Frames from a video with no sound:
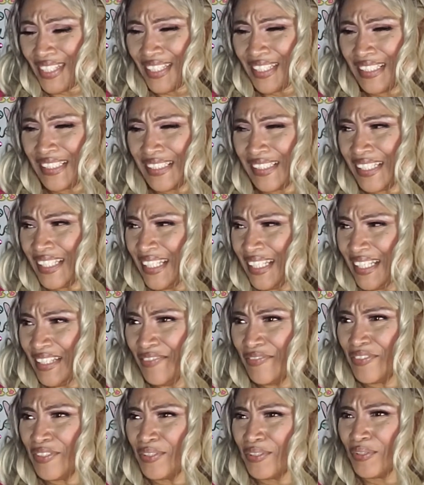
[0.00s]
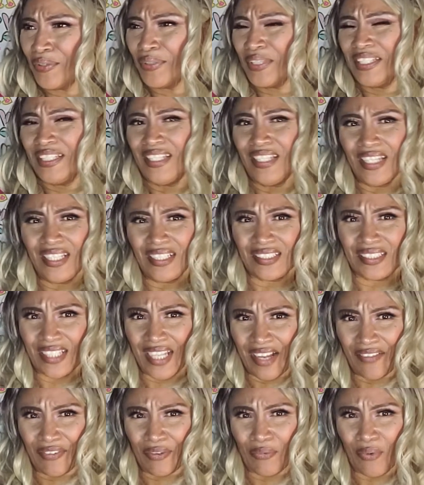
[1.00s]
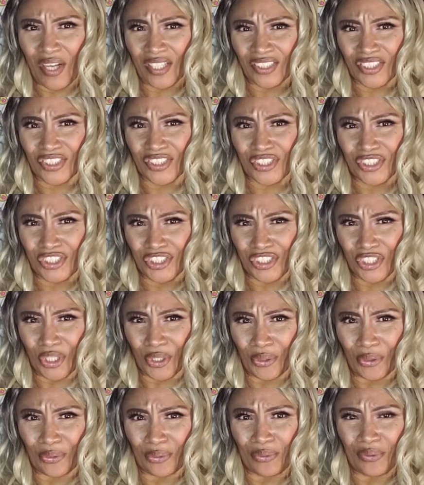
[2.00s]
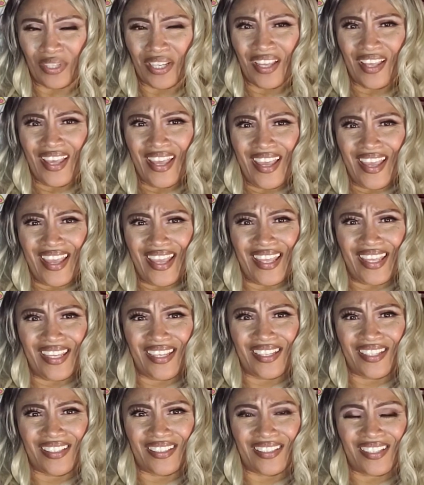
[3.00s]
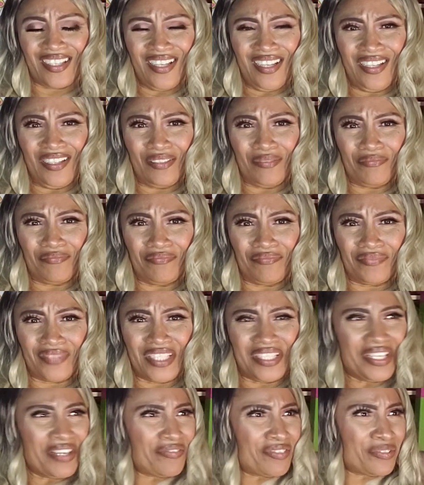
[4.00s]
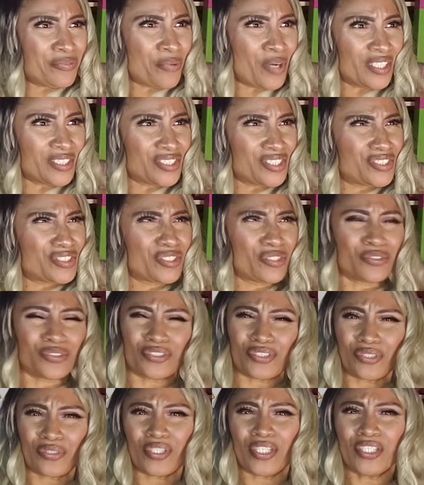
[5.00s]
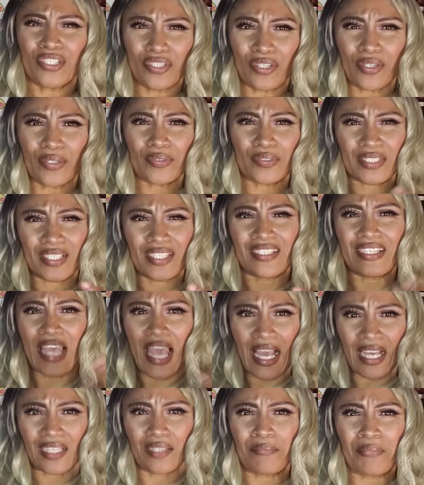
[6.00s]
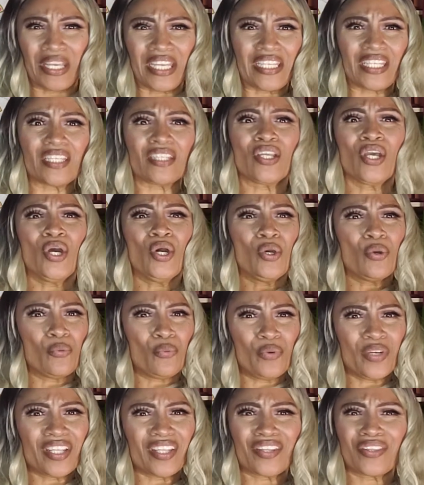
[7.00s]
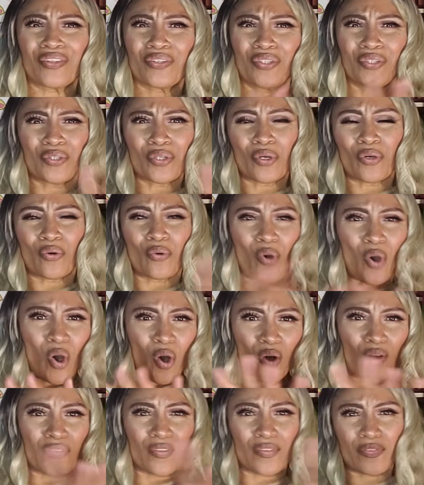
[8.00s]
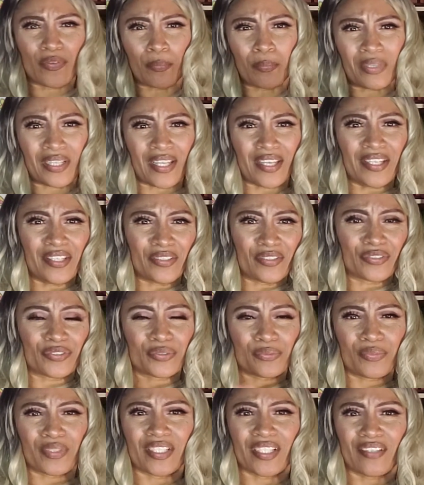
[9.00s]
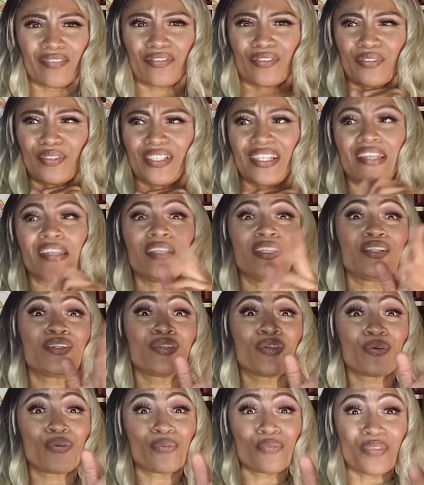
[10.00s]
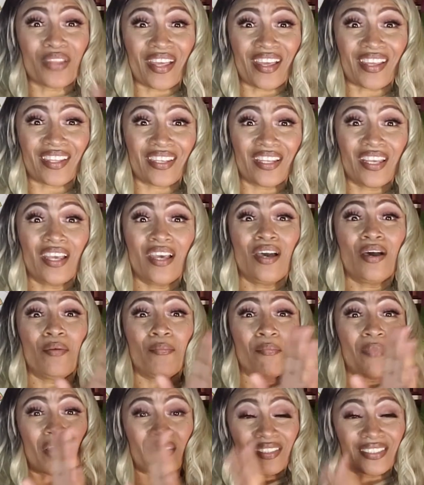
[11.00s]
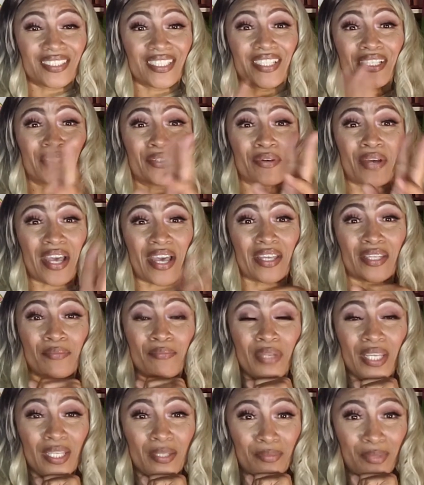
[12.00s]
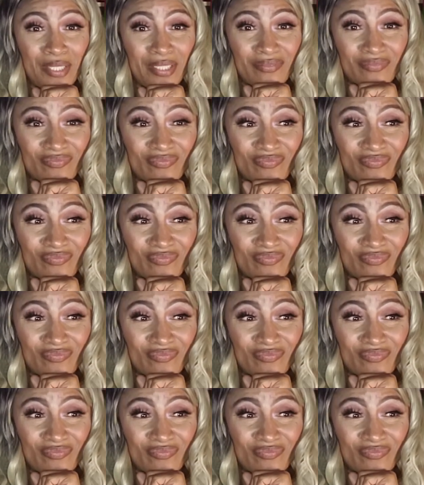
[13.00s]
Steve, he's never watched the show, and he never watched the show. So he was getting acclimated with all of the players or whatever, and he didn't know that Martel had a baby